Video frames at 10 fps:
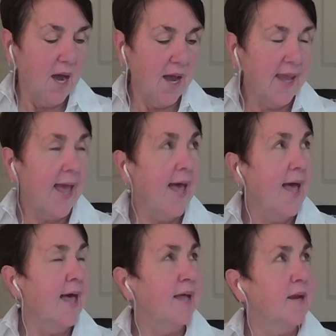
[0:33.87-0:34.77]
I
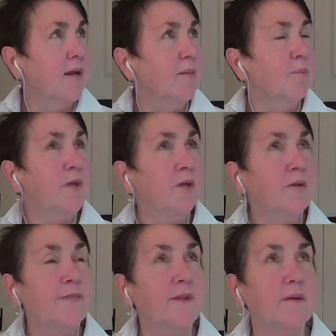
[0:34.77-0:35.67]
had
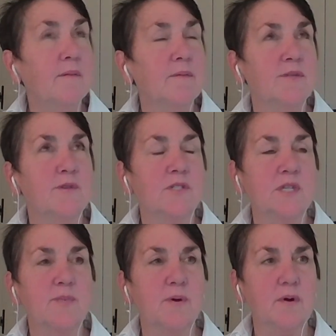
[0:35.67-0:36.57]
built the
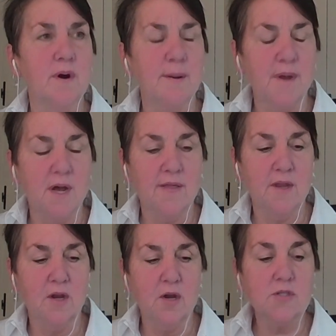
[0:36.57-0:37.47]
diversity program on
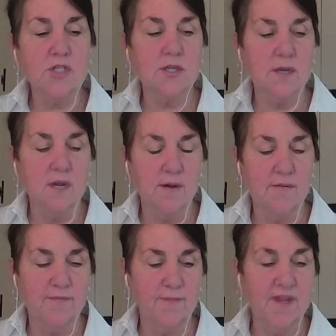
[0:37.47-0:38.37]
the notion
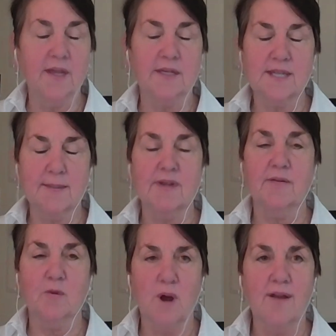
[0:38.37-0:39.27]
of being accepting
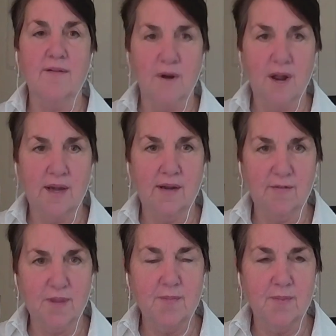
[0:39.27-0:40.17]
of a wide variety
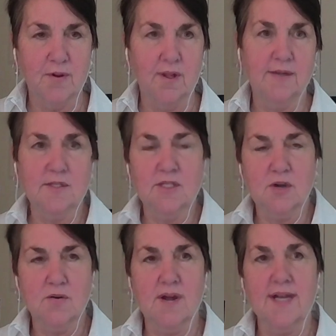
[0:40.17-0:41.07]
of people. And
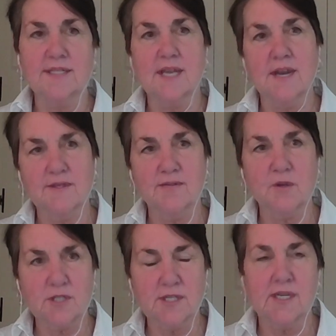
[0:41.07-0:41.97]
so as the head of
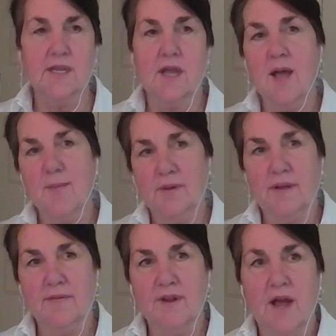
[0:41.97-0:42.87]
diversity, I
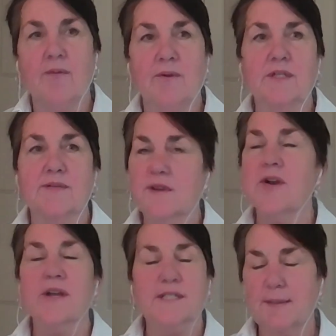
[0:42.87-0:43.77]
believed I was
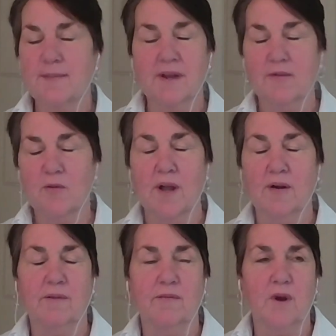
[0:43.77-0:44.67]
very accepting of a
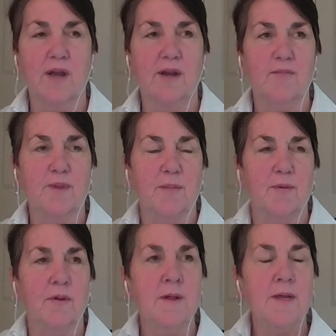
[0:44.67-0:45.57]
wide variety of
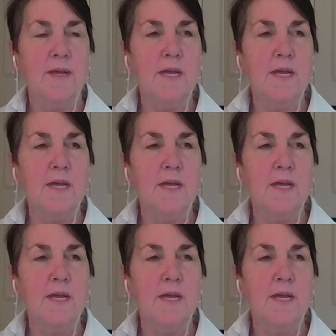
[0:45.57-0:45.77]
people.